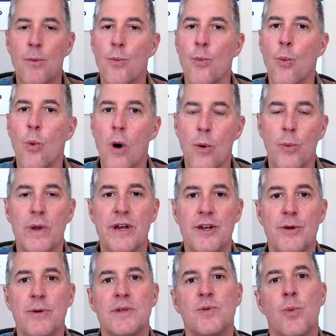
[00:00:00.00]
what we
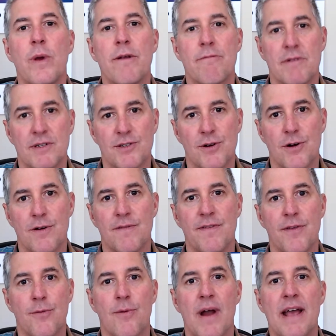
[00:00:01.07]
do is we reserve
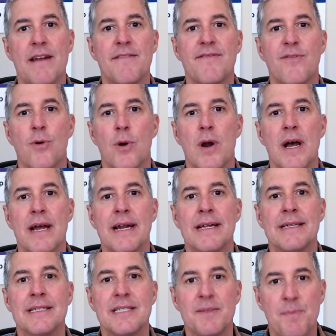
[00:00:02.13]
the right for an
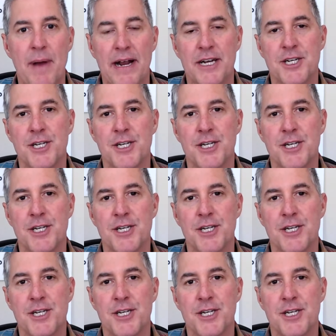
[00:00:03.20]
inspection